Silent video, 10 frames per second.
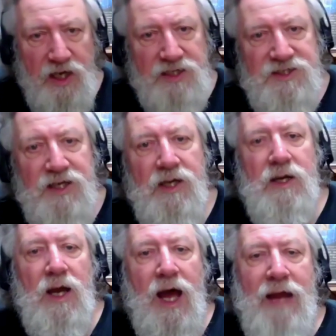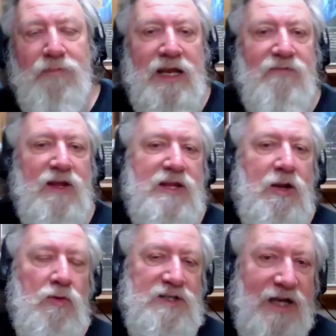because I believe
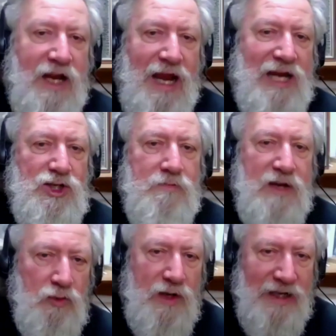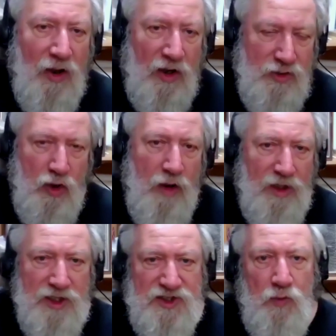that there was a connection between that
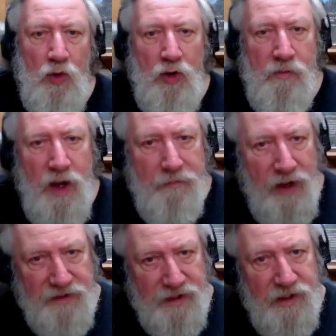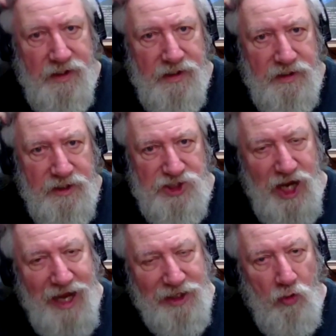drumlin swarm up on the
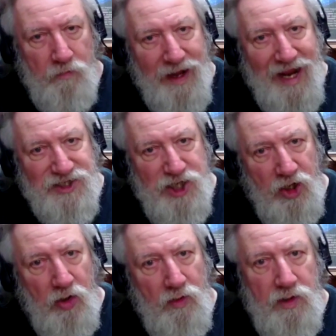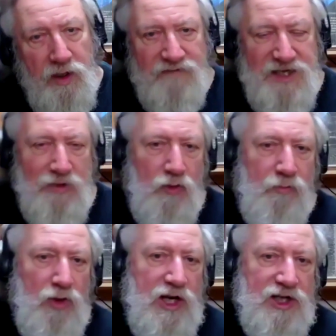Nechako Plateau of
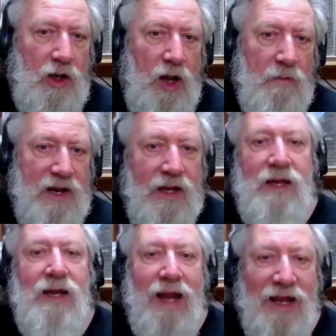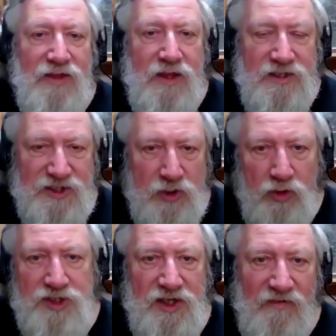central British Columbia and the
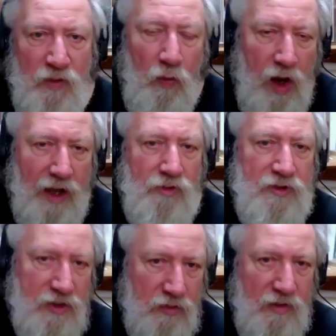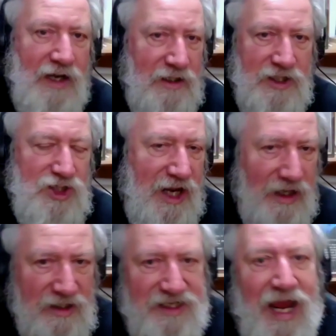source of the water that created the
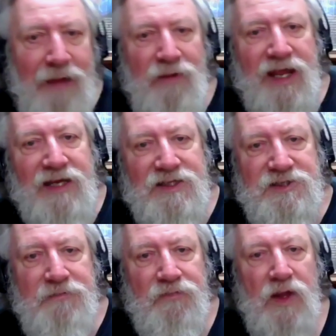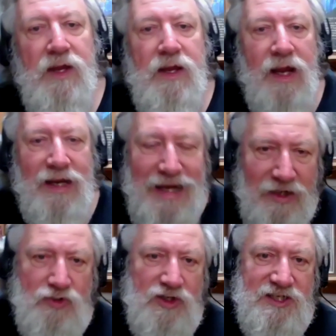channel scablands. And
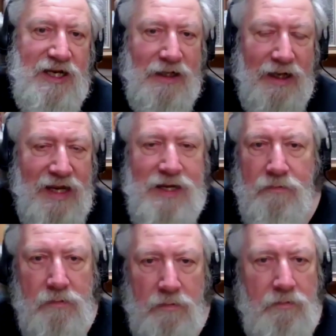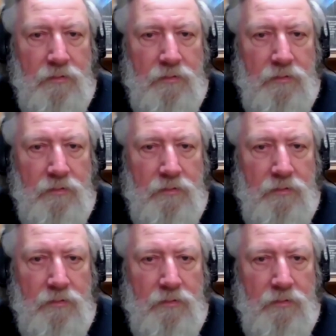interestingly,